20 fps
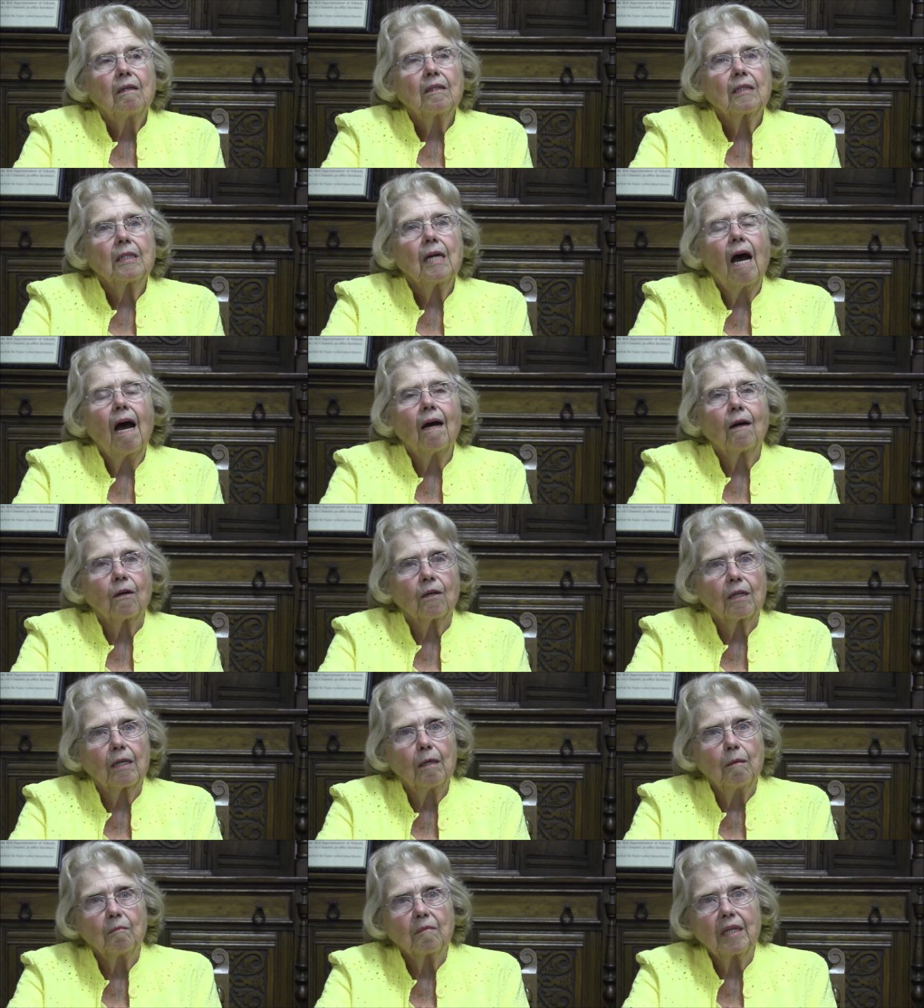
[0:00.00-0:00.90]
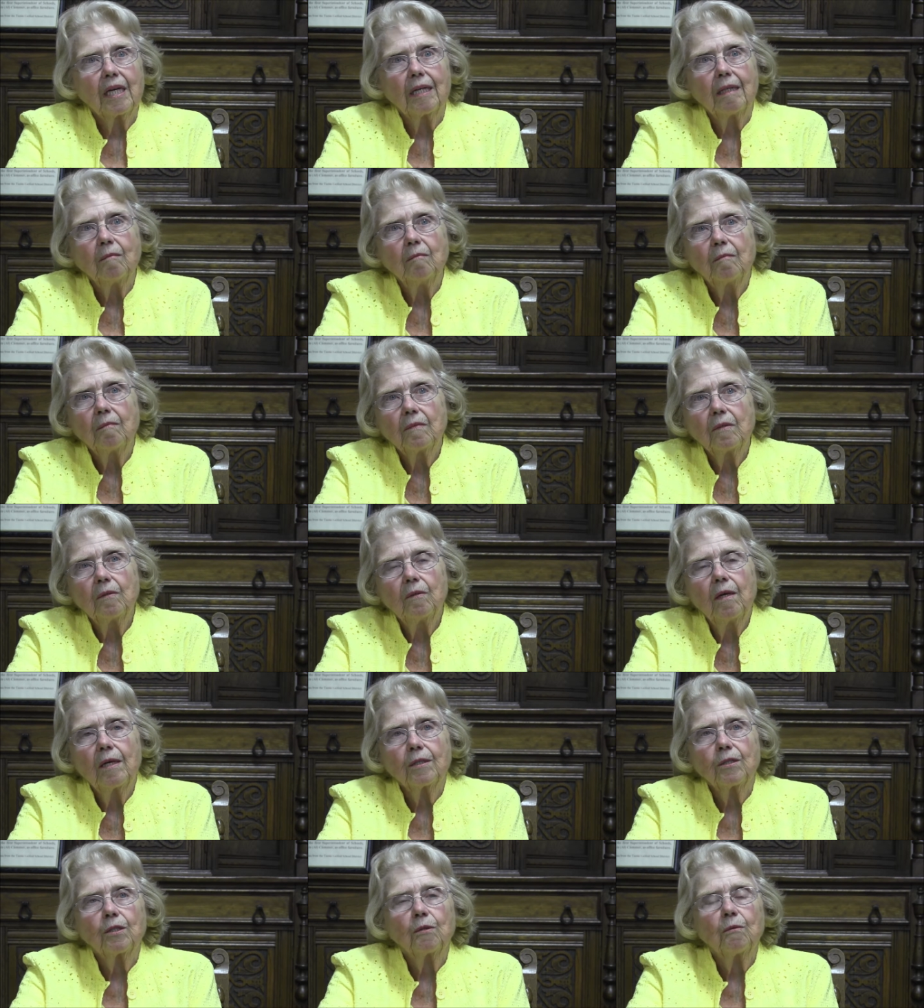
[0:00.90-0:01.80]
Tire Company,
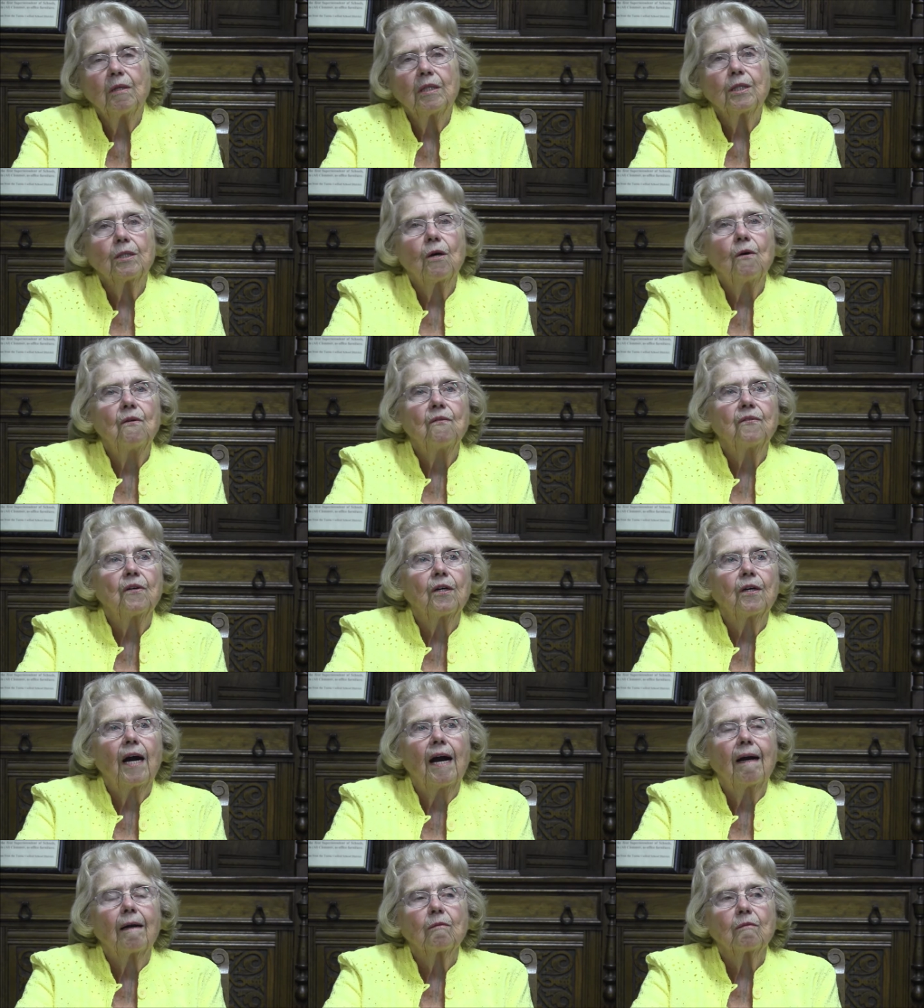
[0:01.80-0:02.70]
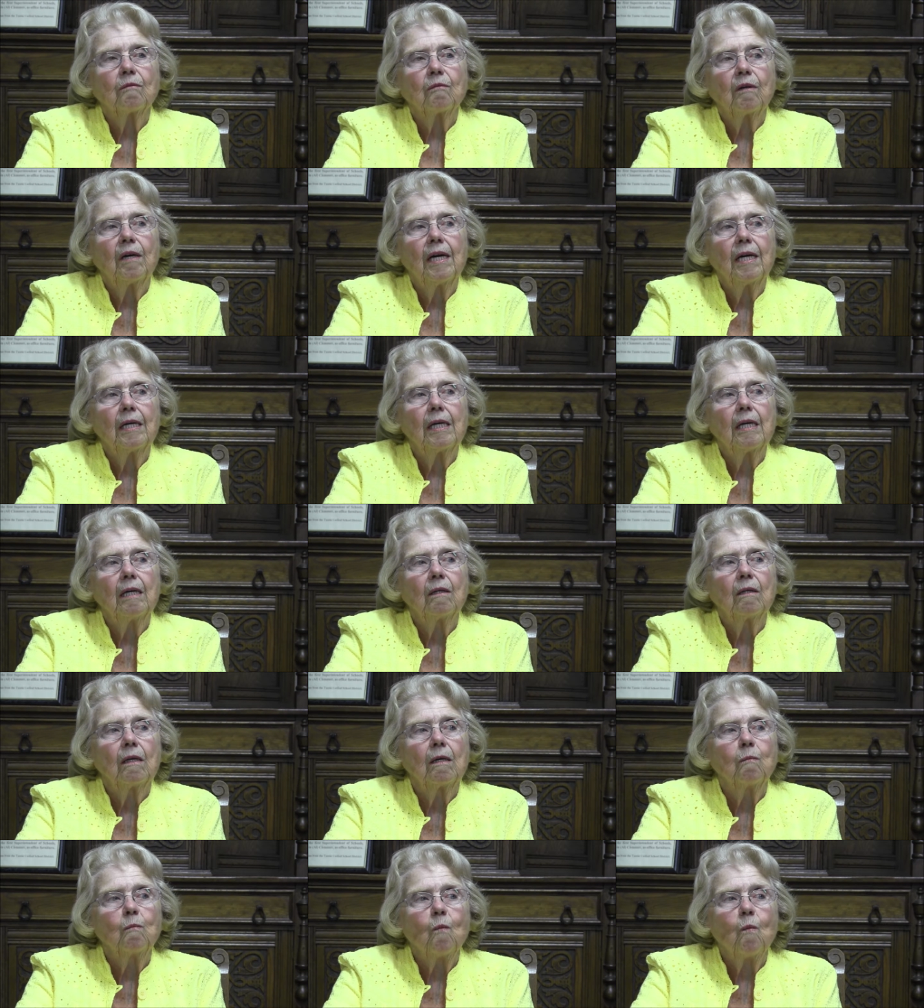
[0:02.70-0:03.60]
which was over at Red
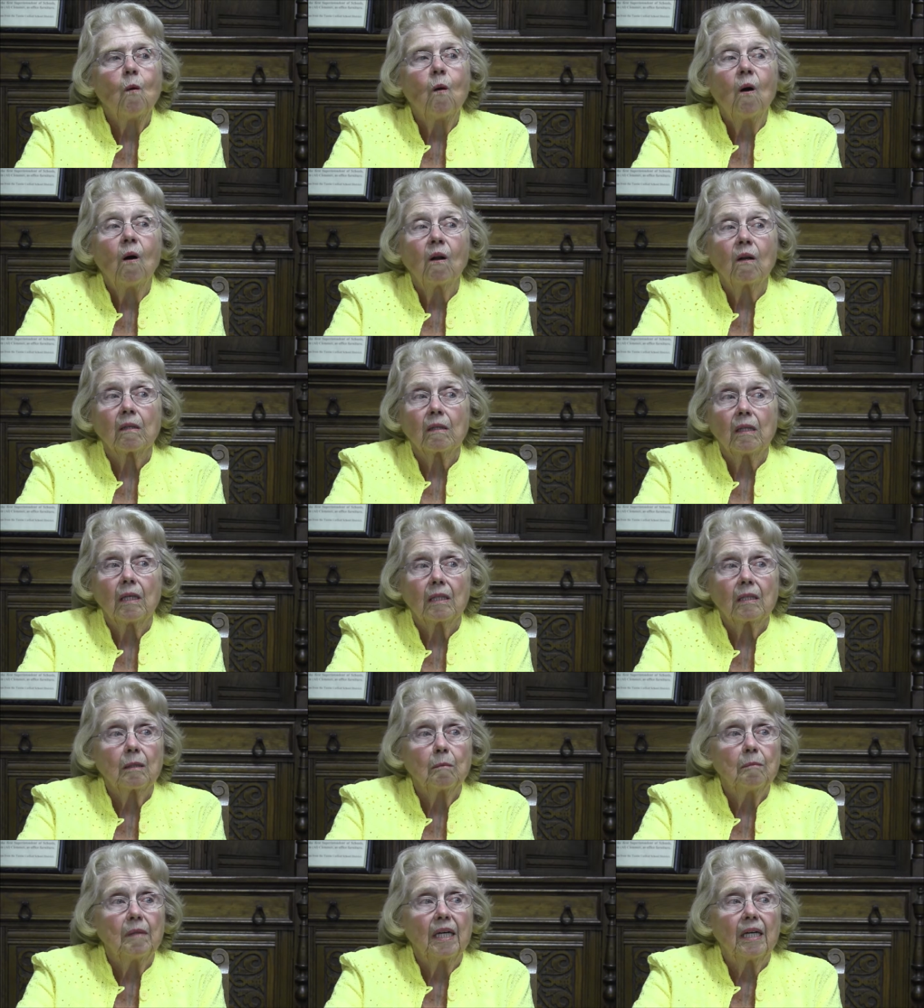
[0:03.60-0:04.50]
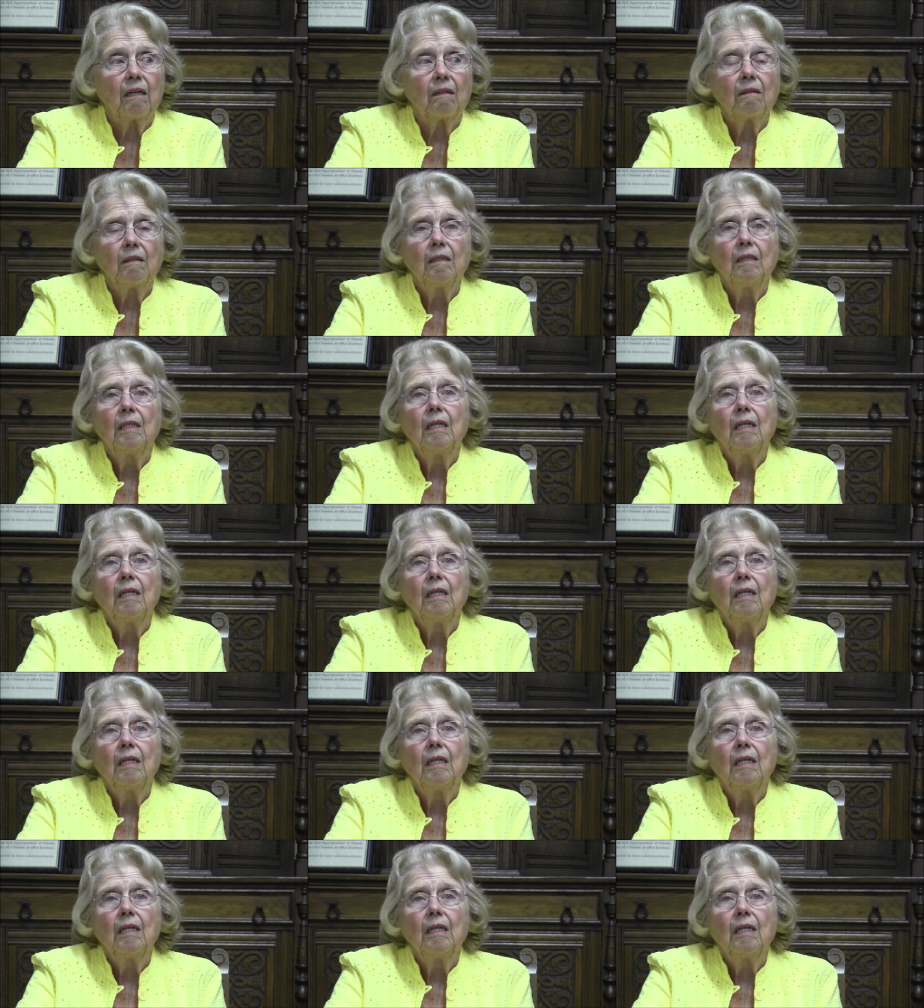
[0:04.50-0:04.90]
Hill and Walnut about,